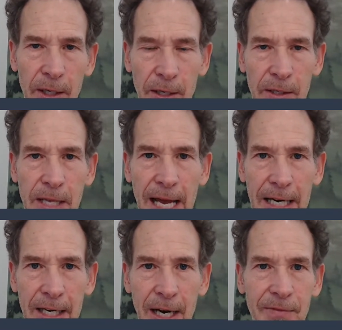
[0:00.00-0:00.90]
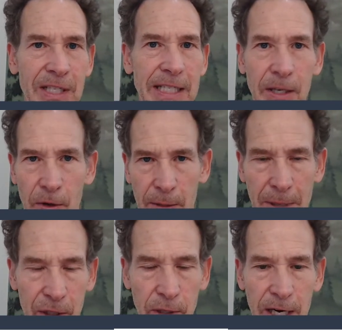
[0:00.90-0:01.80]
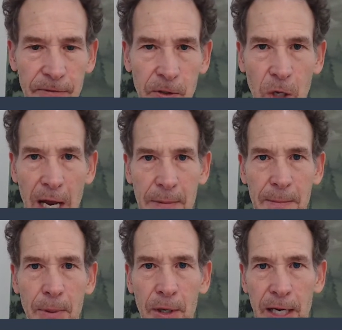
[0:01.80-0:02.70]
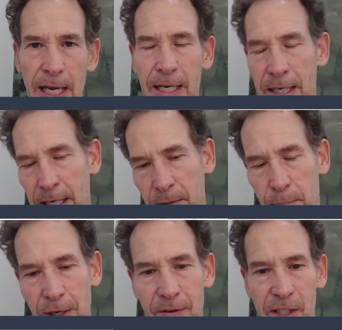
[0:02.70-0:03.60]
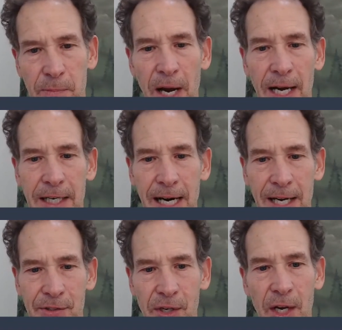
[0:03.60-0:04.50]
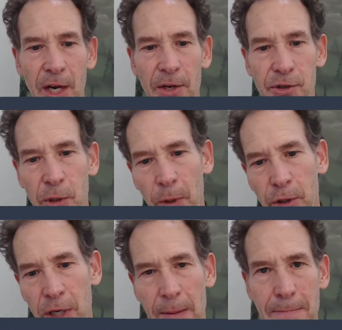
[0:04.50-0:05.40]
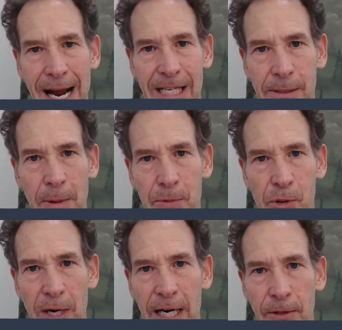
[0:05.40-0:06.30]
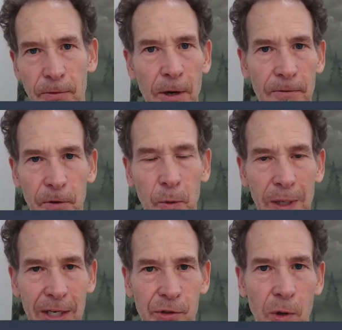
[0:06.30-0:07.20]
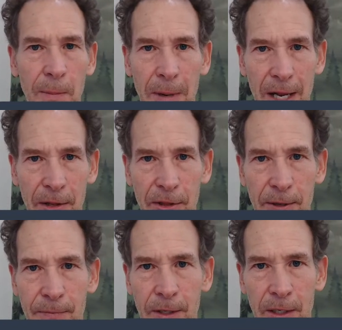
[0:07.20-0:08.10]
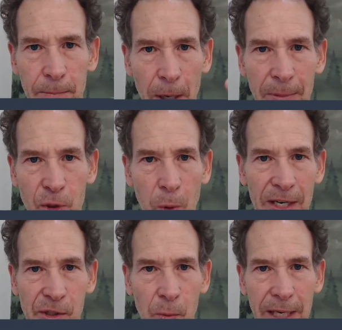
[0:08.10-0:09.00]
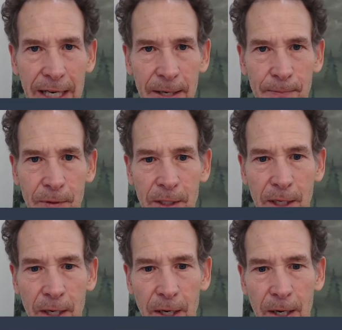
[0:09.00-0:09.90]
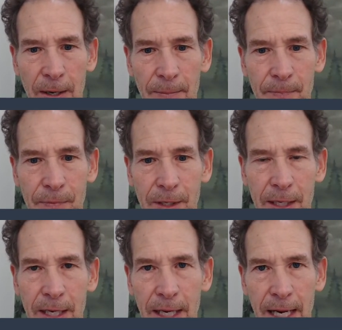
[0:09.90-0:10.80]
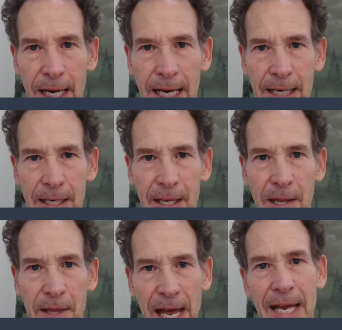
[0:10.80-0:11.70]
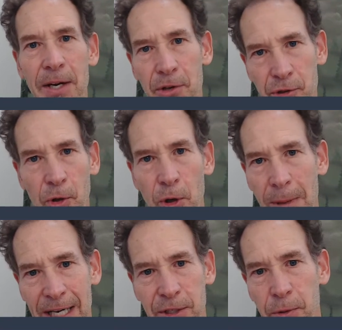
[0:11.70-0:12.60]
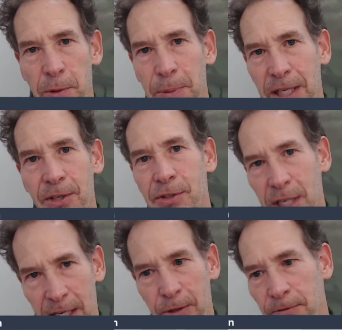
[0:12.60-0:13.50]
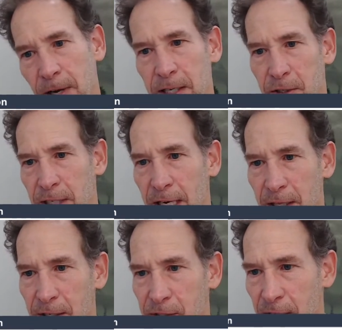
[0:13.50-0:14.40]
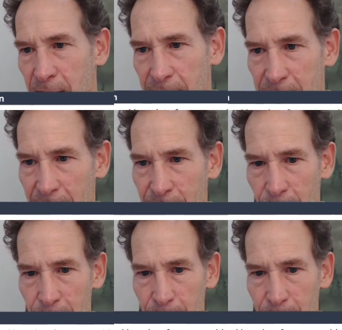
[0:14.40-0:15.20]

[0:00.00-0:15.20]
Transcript: that I've detailed in my Training for Climbing book and in previous podcasts. So you want to train maximum strength for a few weeks or a month, probably twice a week, and then circle back to the repeaters, and you'll find you take things to the next level.